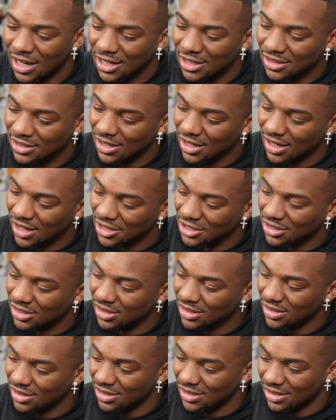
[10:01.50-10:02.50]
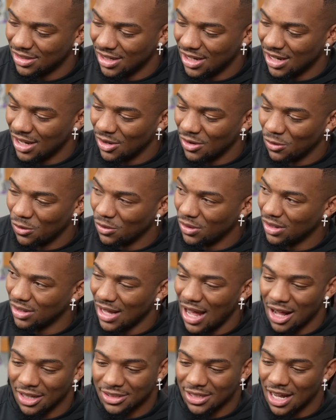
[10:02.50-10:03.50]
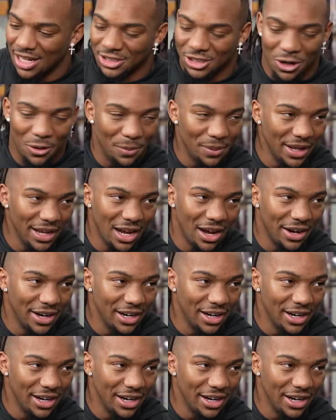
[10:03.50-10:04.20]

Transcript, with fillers: a outside zone play out